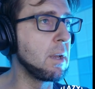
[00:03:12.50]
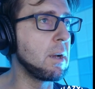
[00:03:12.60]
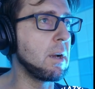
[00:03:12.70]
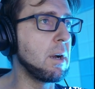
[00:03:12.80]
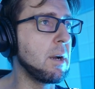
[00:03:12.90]

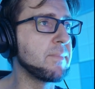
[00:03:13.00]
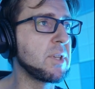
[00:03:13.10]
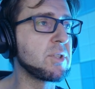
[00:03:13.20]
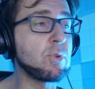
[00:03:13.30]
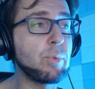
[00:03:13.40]
Um,
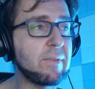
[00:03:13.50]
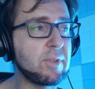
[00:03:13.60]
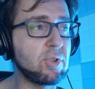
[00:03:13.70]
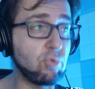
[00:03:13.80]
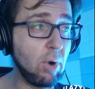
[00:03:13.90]
so we have
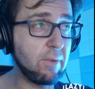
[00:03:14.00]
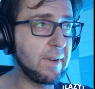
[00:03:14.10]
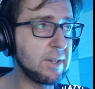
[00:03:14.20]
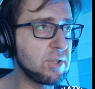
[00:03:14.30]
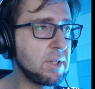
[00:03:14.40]
the draw
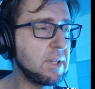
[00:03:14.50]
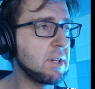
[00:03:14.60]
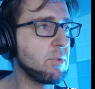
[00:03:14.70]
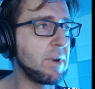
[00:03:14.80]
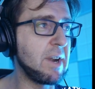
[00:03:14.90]
function
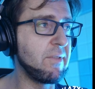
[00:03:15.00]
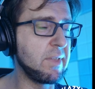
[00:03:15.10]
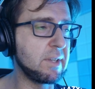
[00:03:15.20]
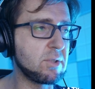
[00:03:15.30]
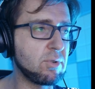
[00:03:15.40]
here where
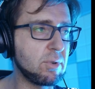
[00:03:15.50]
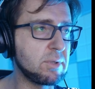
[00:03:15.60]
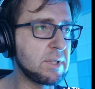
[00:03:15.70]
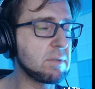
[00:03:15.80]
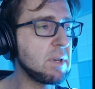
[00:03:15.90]
everything is drawn to
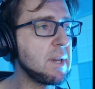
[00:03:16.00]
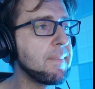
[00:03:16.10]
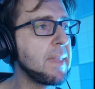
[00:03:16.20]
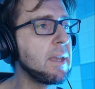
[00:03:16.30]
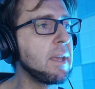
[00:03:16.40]
the screen.
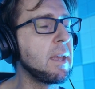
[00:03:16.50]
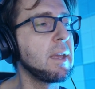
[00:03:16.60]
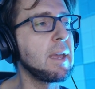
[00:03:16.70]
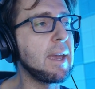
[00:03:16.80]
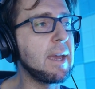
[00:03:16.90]

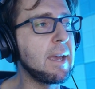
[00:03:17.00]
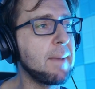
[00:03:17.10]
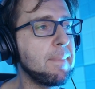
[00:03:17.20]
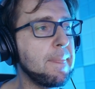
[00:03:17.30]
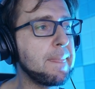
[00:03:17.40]

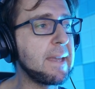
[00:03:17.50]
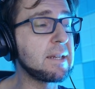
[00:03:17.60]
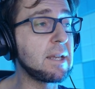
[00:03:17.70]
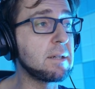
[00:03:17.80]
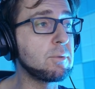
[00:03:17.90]
And
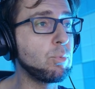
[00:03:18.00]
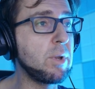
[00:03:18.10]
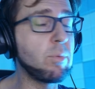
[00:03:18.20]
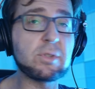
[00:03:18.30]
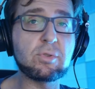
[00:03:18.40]
then uh, we
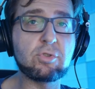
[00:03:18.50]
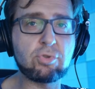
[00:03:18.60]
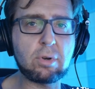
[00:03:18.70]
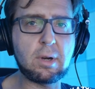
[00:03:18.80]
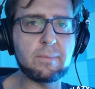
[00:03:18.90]
want to
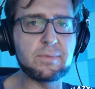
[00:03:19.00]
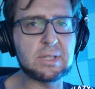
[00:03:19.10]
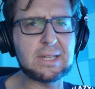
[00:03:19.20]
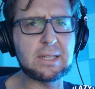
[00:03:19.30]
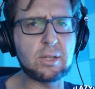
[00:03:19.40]
draw,
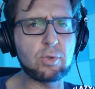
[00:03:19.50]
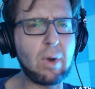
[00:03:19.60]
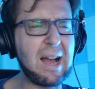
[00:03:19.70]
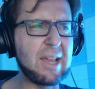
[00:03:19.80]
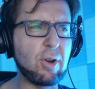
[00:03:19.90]
obviously, the
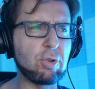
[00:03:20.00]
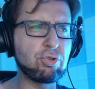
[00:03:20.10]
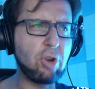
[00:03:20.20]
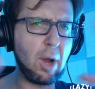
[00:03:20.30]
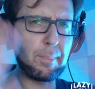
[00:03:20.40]
UI on
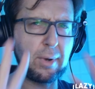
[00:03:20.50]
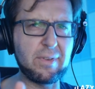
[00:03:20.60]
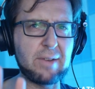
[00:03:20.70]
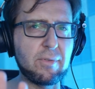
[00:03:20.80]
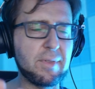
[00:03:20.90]
top of
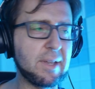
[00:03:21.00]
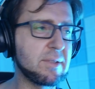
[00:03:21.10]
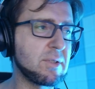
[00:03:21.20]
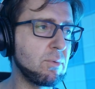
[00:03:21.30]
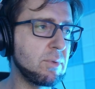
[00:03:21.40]
everything.
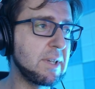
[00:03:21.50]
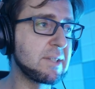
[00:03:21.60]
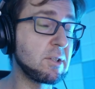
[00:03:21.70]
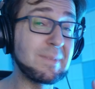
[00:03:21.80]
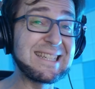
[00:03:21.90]
So it's
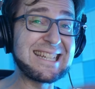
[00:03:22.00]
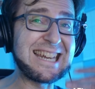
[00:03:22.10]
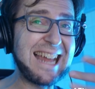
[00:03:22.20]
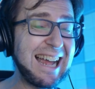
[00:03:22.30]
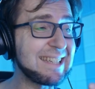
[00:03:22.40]
going to be the
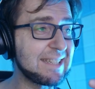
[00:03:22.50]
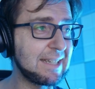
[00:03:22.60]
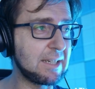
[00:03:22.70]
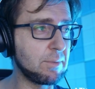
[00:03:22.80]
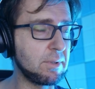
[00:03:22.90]
last
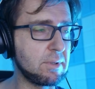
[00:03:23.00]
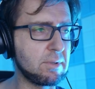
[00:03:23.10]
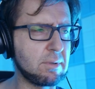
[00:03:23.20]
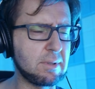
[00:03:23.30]
thing that we're going to draw.